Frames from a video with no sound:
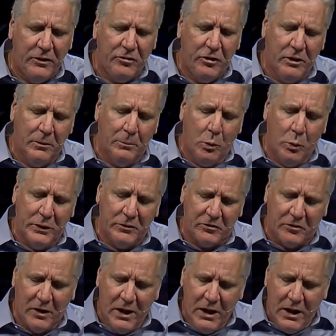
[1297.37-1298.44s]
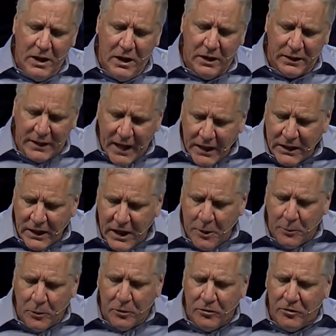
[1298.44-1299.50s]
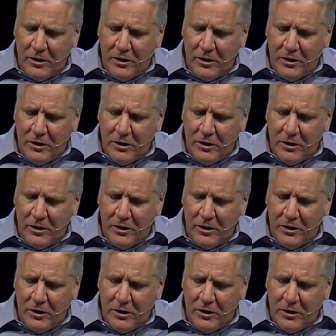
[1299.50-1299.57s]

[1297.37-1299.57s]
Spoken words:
He appoints gatekeepers.